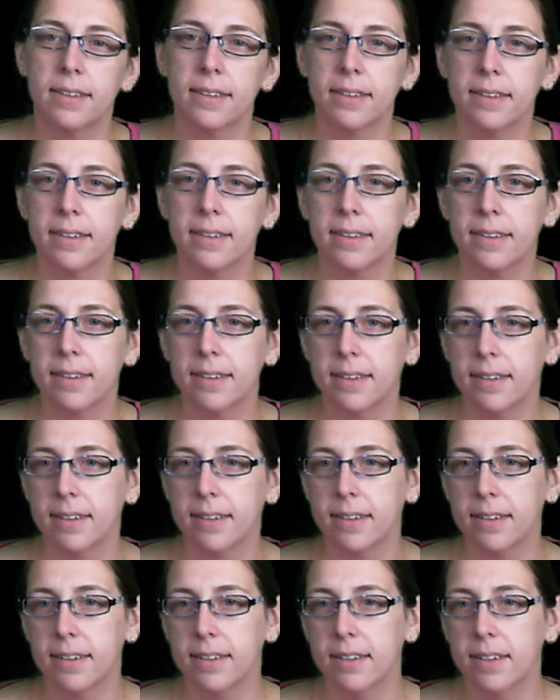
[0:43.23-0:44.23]

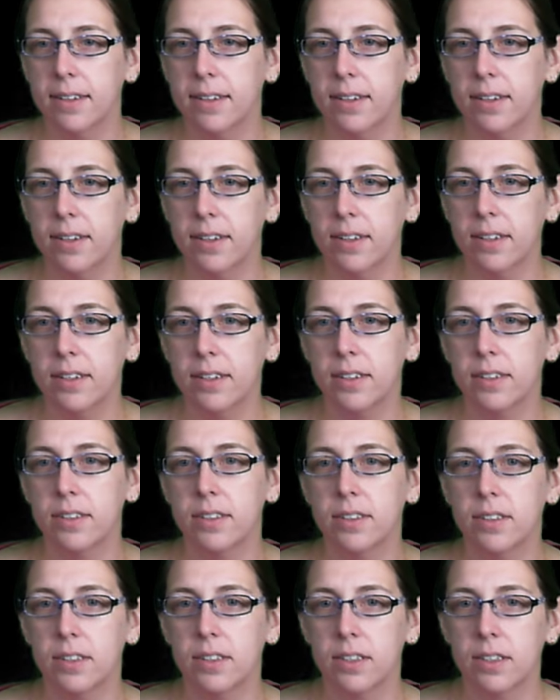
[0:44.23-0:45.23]

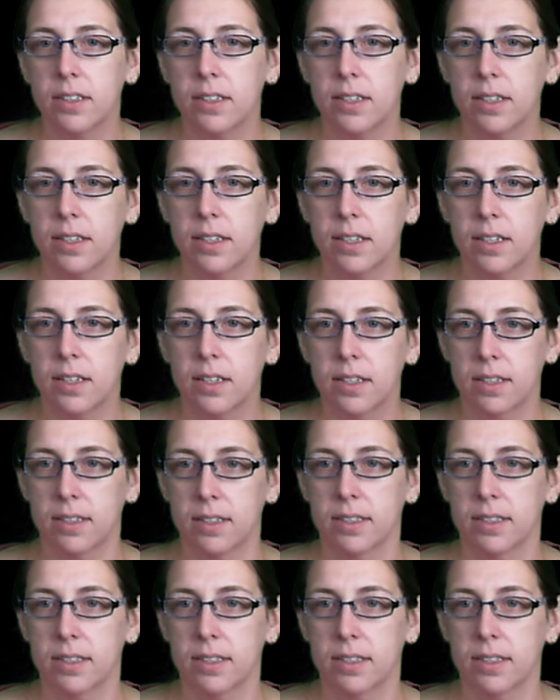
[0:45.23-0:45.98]
(silent)